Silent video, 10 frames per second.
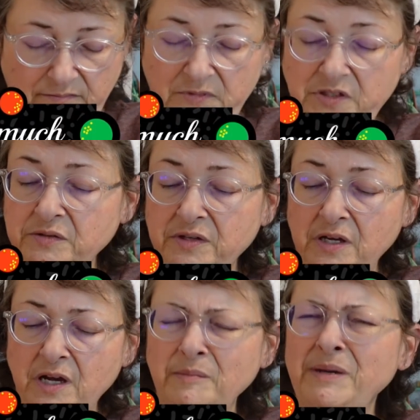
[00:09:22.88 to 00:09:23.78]
Sounds like
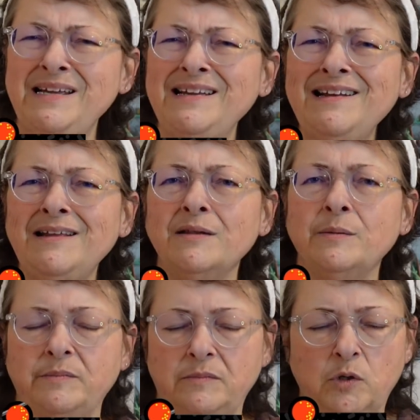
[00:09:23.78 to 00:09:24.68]
you ought to be eating
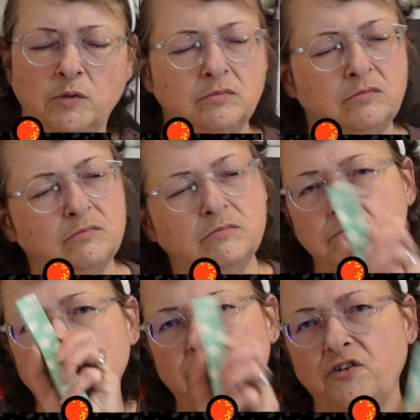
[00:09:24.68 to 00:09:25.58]
them. Well,
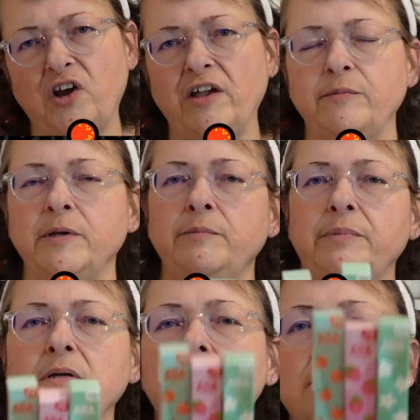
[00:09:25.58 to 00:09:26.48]
not the jasmine, but.